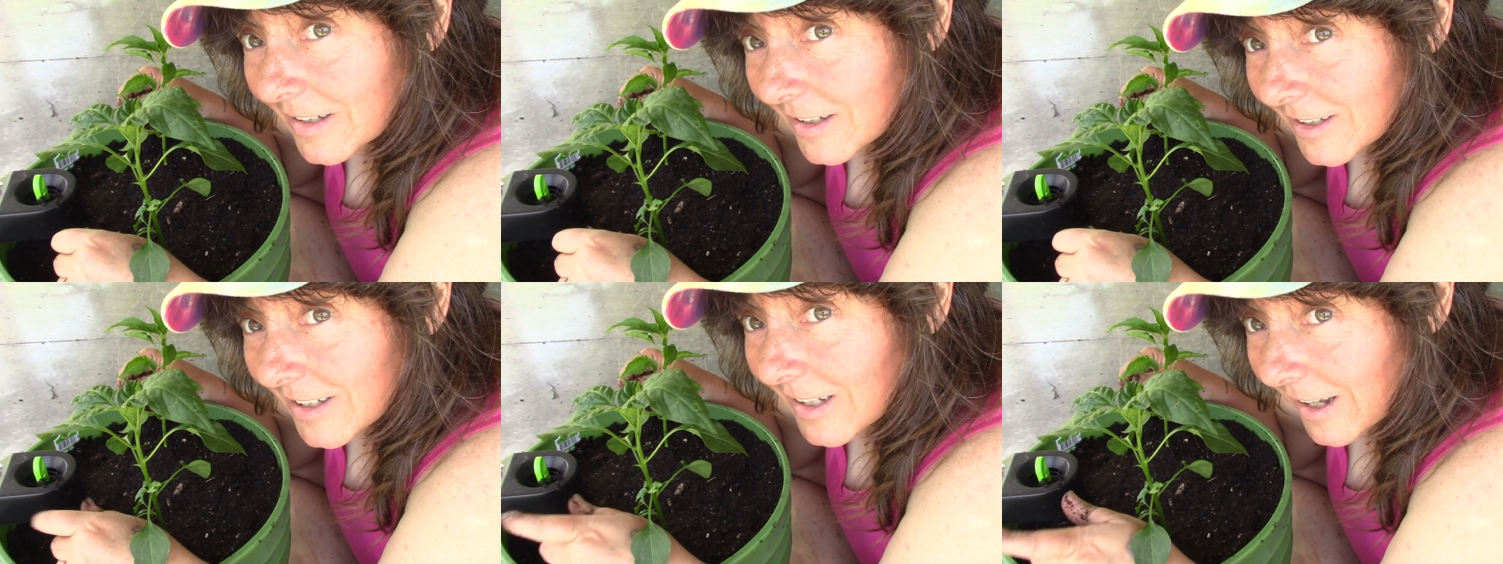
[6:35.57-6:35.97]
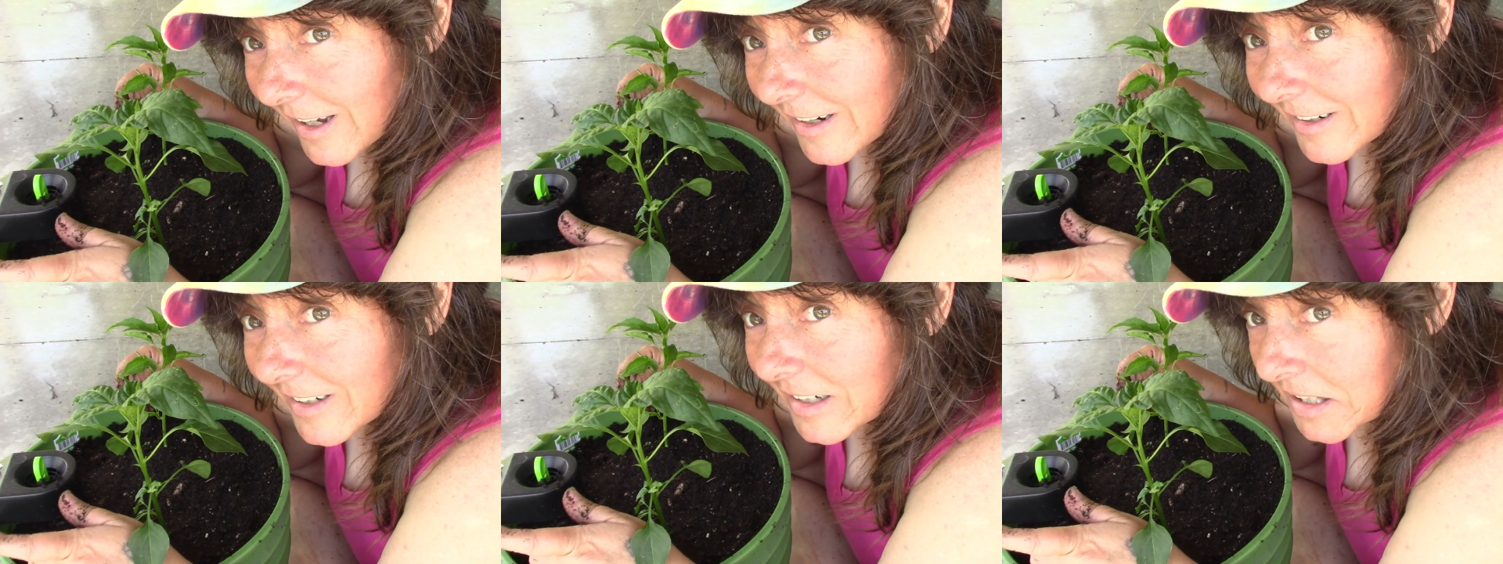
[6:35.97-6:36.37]

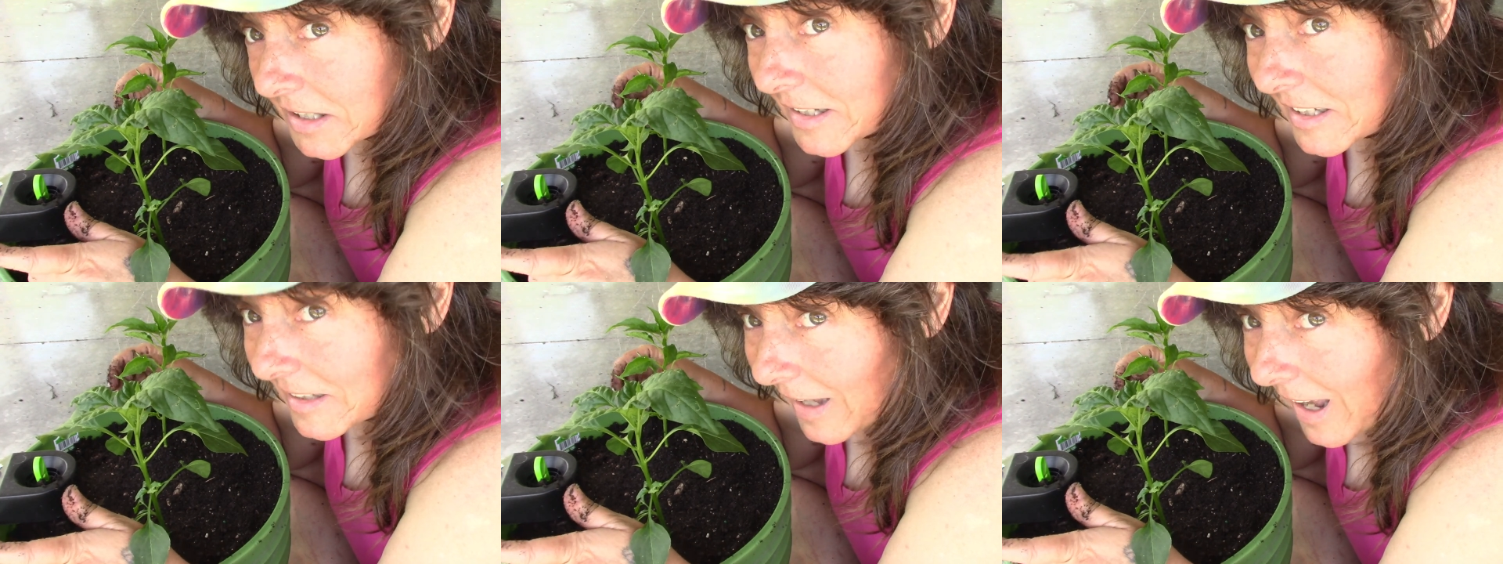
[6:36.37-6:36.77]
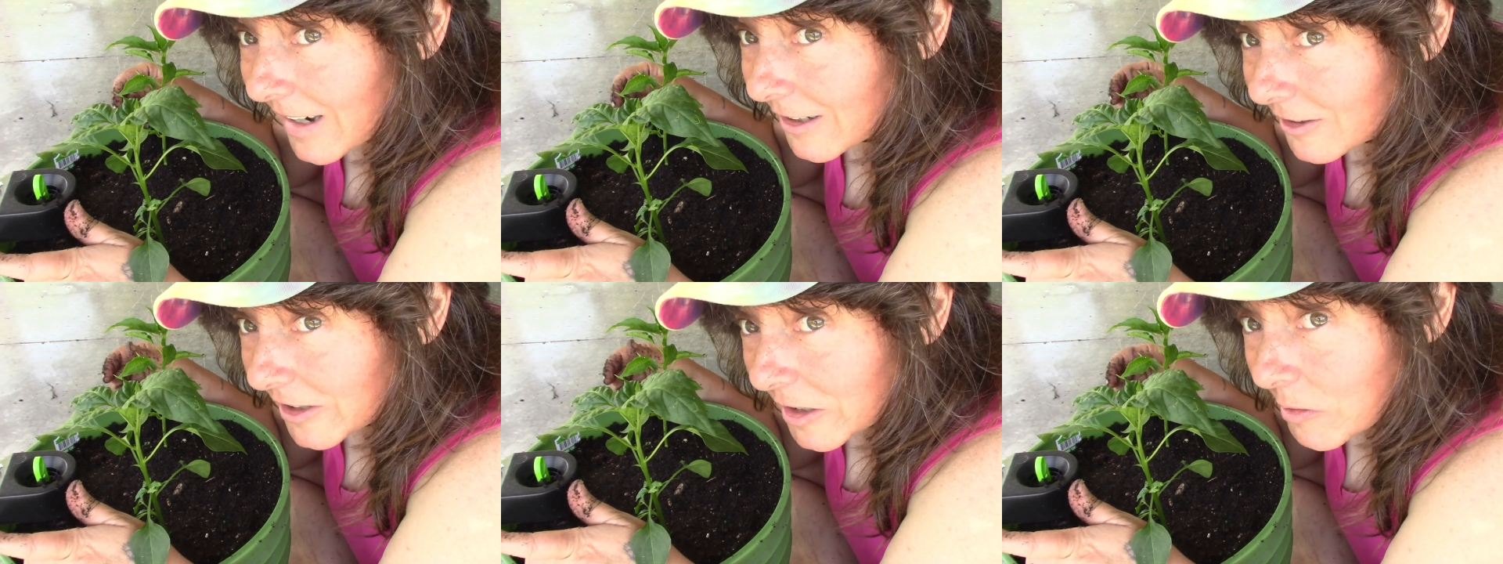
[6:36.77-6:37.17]
decided
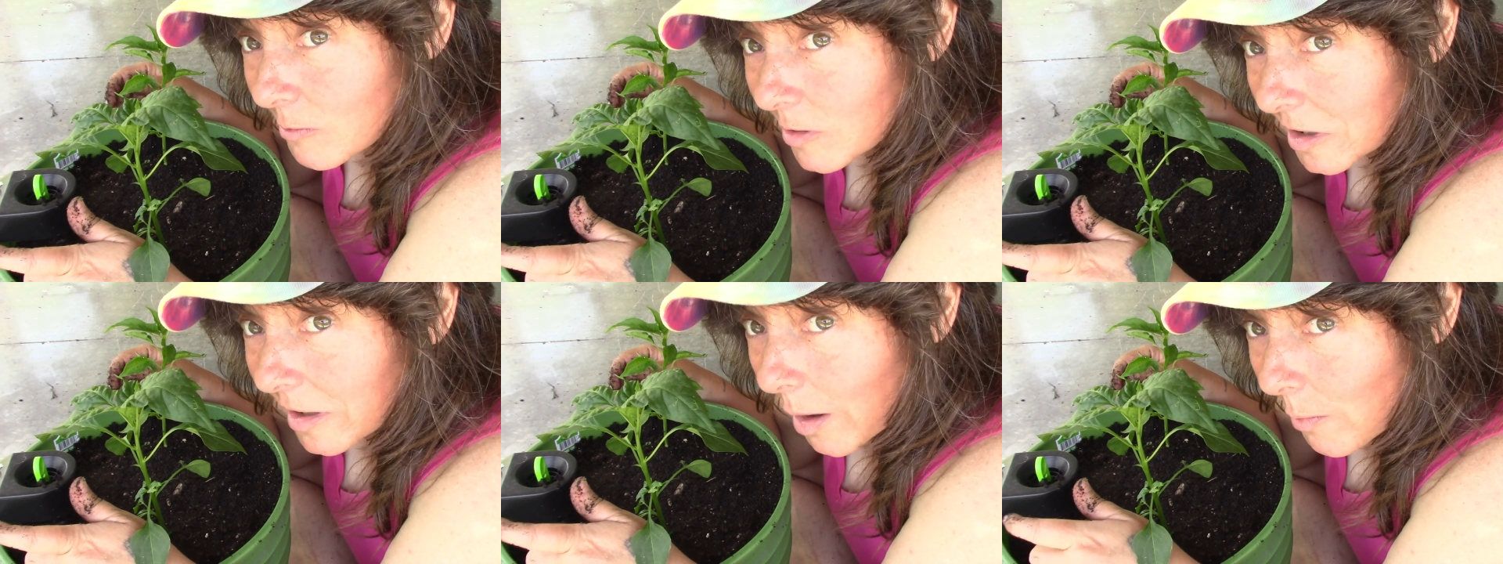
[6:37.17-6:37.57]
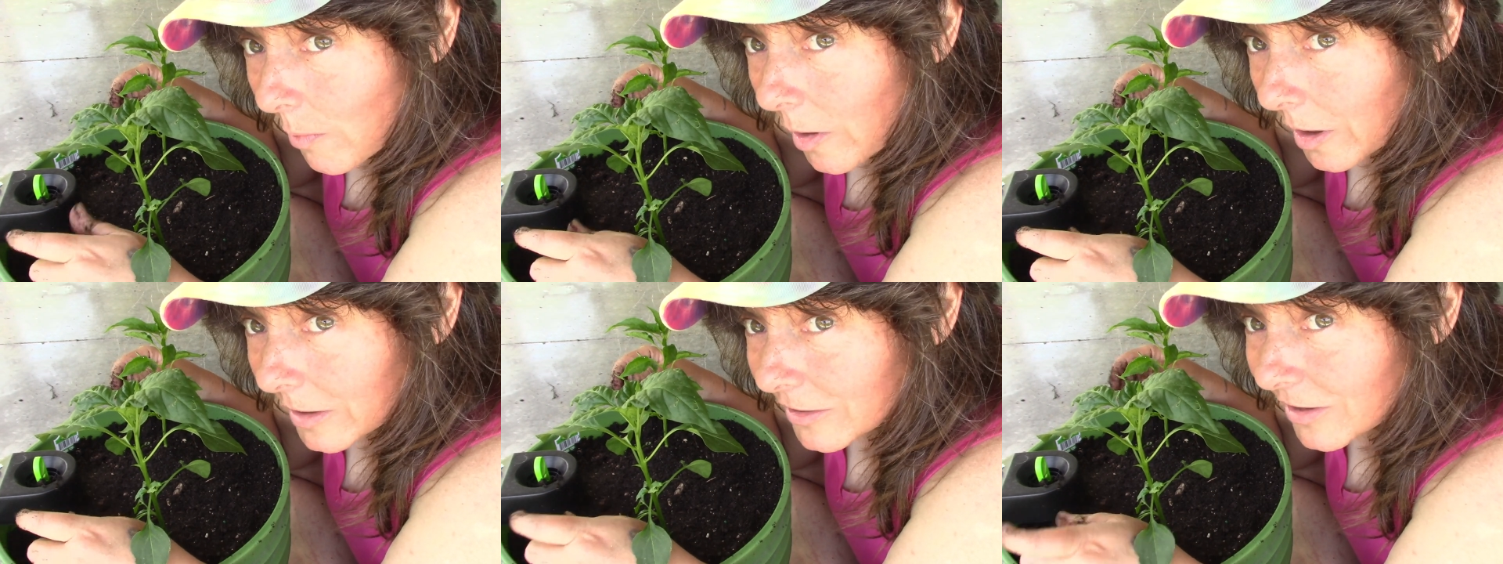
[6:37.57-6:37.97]
exactly what I
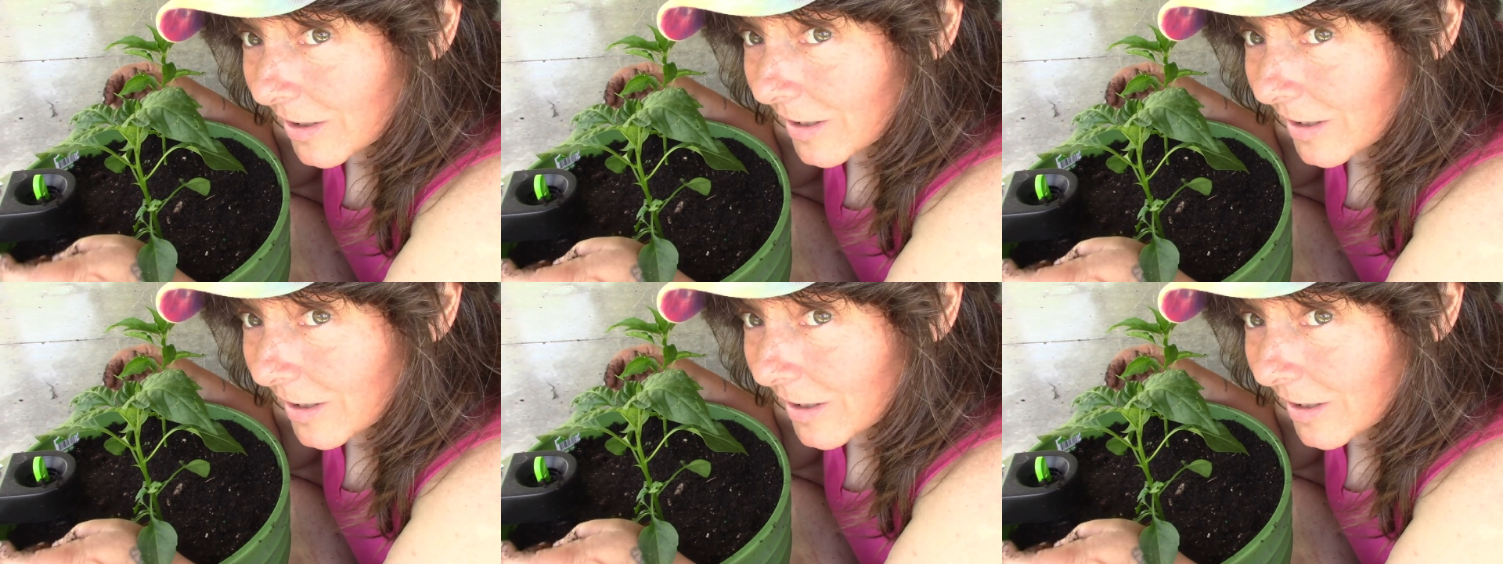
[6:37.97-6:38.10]
want.